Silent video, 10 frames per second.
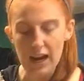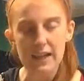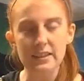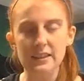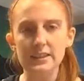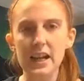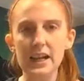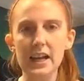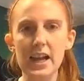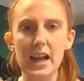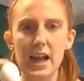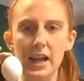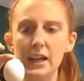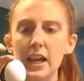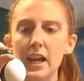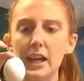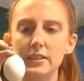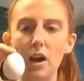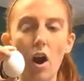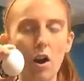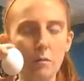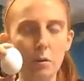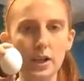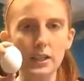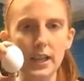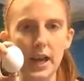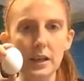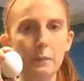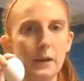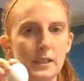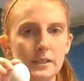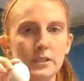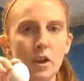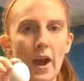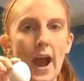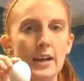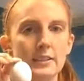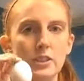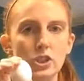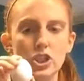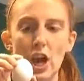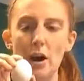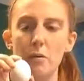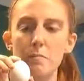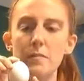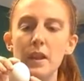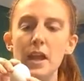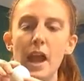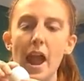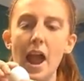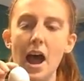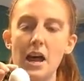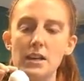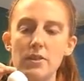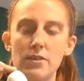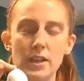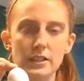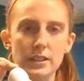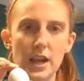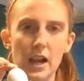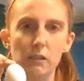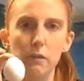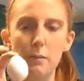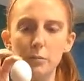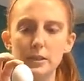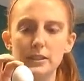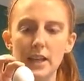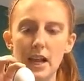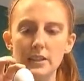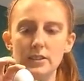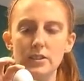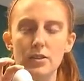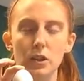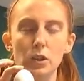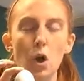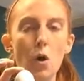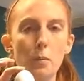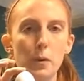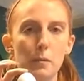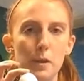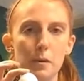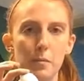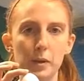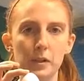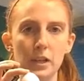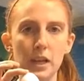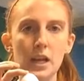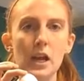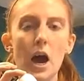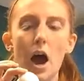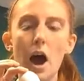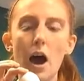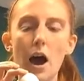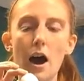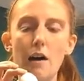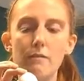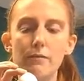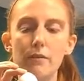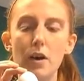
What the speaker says: And the second egg is a hard-boiled egg, but it still has a shell. And this egg represents the low permeability of